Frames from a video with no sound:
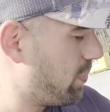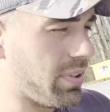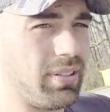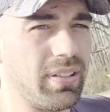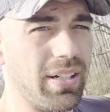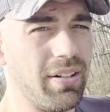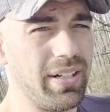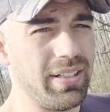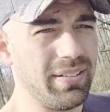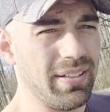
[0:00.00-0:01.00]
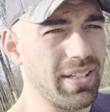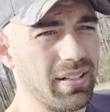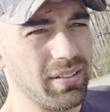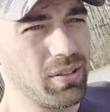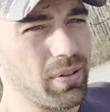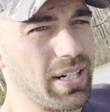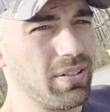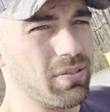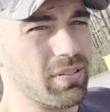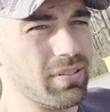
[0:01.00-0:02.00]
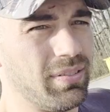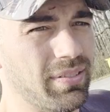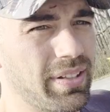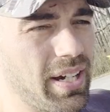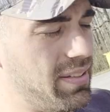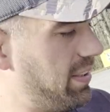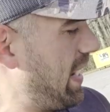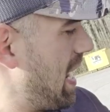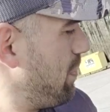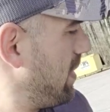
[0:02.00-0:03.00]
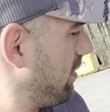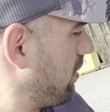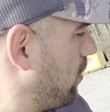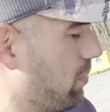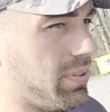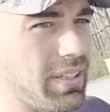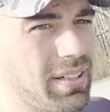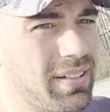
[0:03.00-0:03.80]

the stud on it, and then a little acorn nut to cap it so it holds it